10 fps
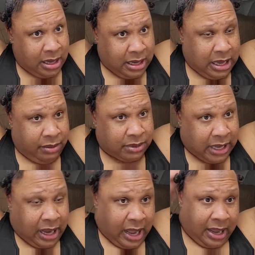And he was
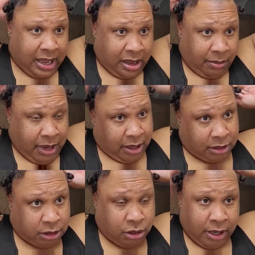like, I am kind
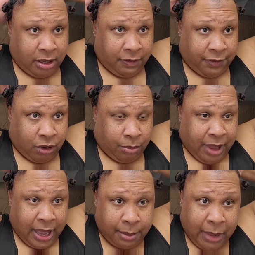of starting to feel
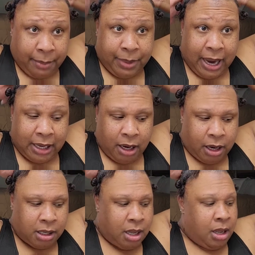bad. My body
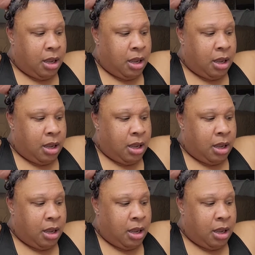hurt.